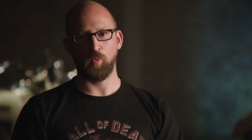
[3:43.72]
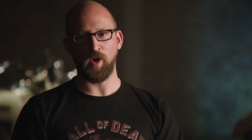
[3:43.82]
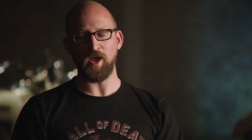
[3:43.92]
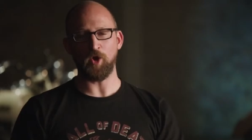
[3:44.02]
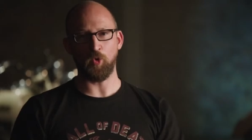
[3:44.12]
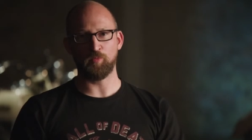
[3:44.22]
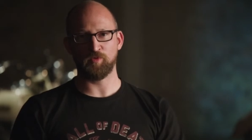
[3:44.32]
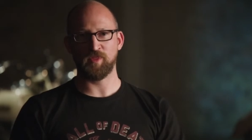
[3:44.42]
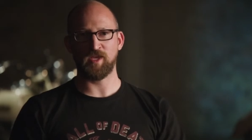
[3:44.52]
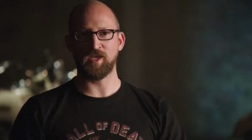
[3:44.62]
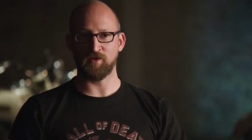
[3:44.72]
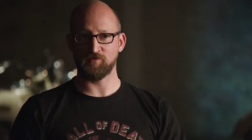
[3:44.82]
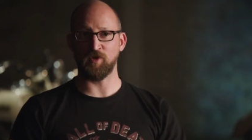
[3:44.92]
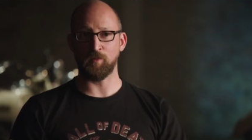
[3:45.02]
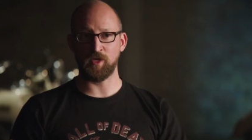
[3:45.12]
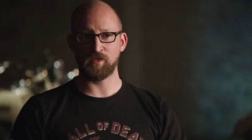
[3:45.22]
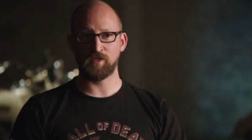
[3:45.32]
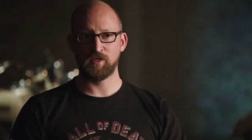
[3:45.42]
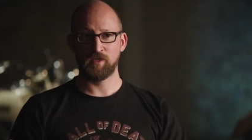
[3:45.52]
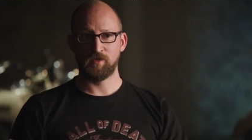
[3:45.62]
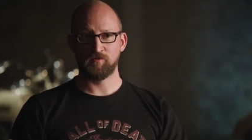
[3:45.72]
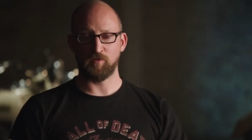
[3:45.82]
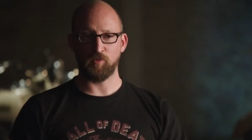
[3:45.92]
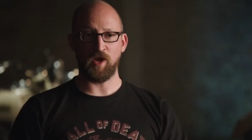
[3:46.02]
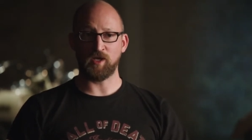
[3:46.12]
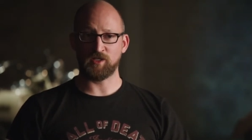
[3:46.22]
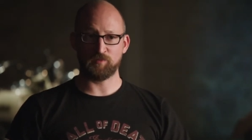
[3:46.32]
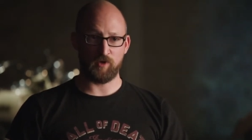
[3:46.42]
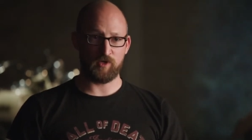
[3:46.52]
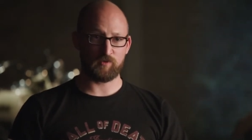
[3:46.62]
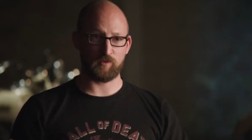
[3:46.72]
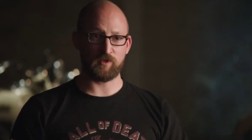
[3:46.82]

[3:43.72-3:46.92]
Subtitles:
What I hope they get from it, from the riding experience